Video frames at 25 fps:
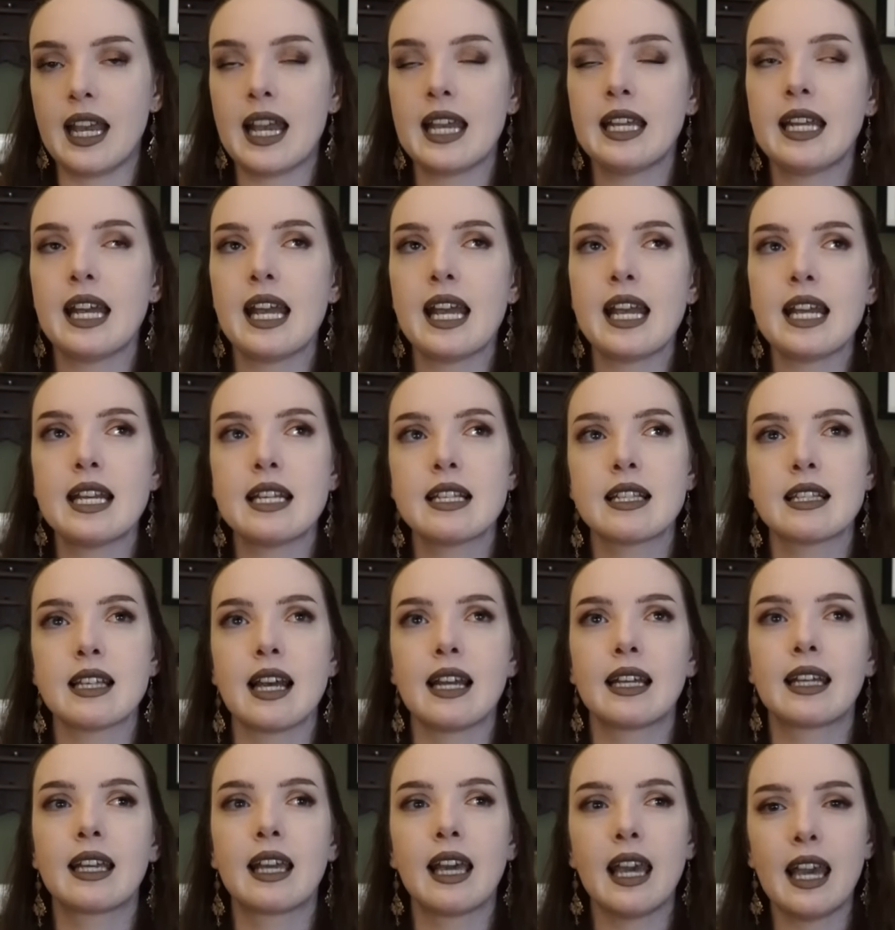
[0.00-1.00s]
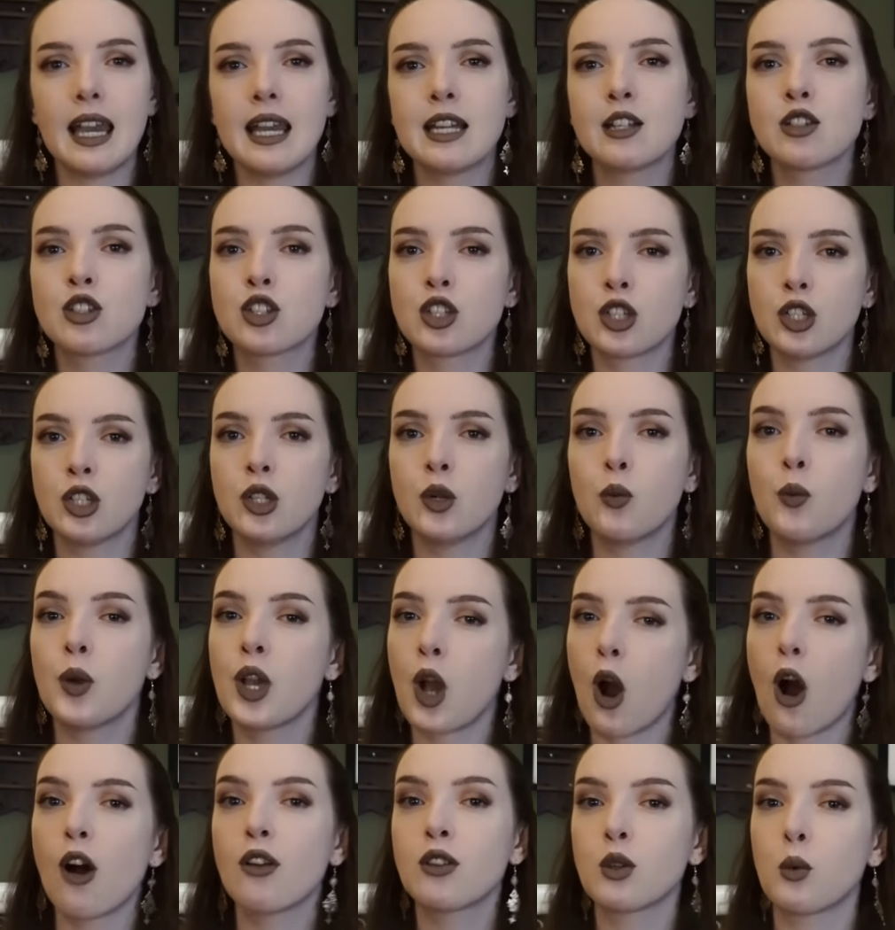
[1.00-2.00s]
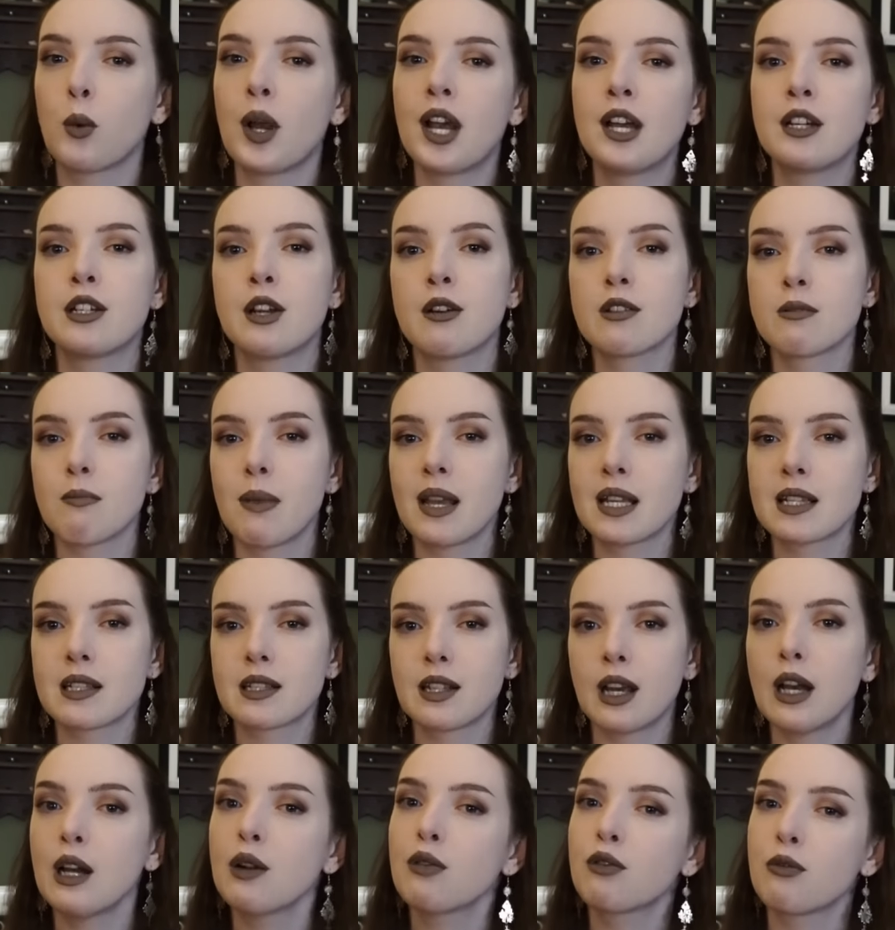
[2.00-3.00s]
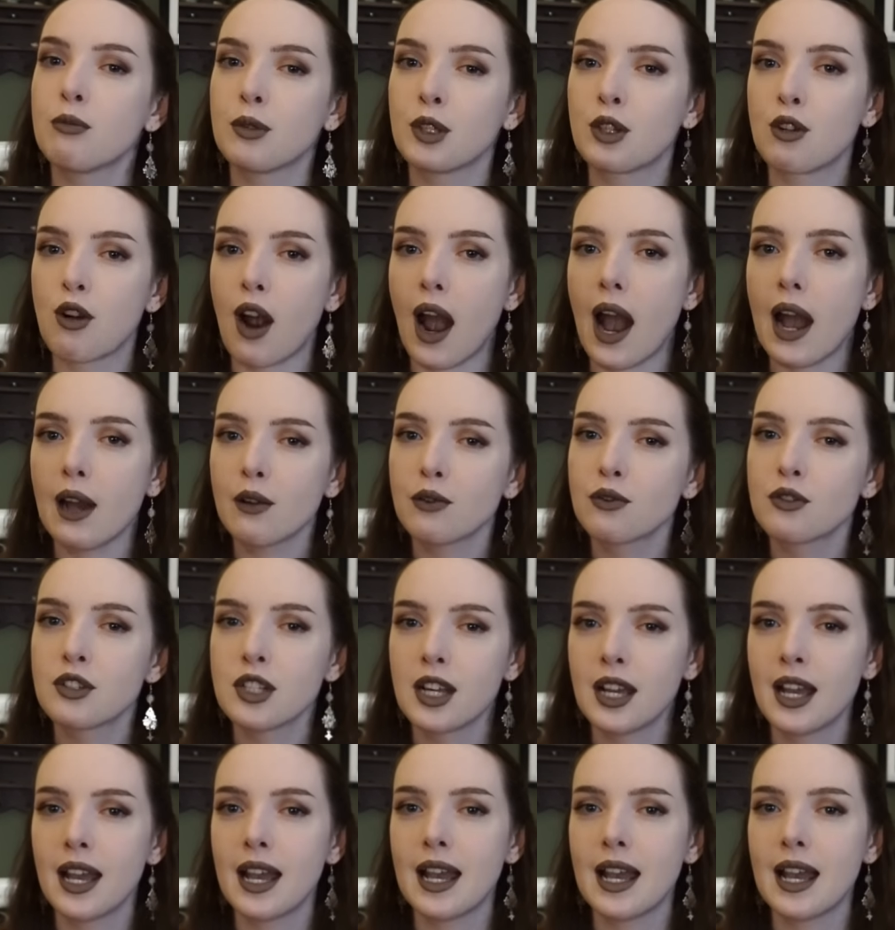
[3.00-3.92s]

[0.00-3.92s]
It is akin to "We Are the Weirdos, Mister" from The Craft.